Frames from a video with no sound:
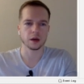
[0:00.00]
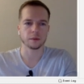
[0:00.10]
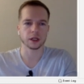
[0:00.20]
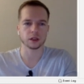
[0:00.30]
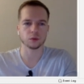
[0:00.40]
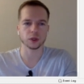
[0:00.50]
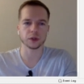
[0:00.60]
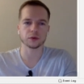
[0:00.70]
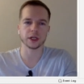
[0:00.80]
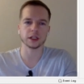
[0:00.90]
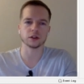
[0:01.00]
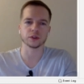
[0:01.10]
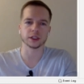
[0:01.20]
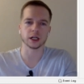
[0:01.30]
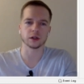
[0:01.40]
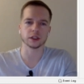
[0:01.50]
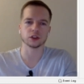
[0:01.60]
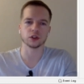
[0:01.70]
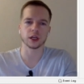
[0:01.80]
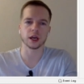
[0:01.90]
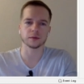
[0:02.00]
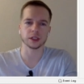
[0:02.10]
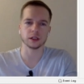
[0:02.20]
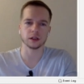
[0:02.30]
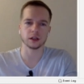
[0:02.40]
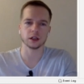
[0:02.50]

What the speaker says: But when we create a result, it's not empty.